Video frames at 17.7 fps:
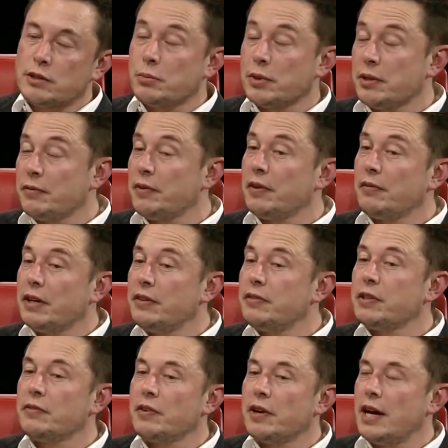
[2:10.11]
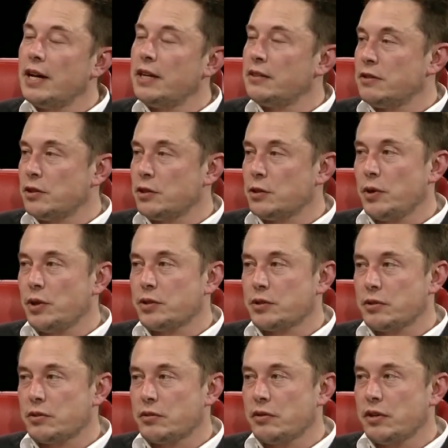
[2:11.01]
but the, even the benign
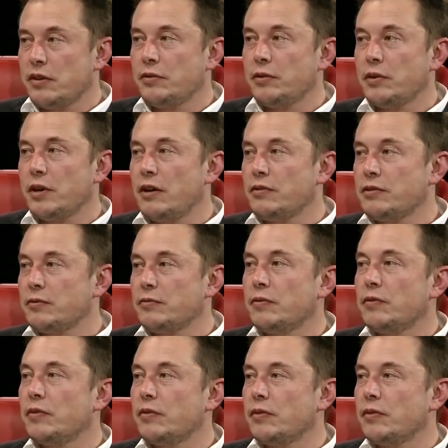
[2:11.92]
situation, if you have some,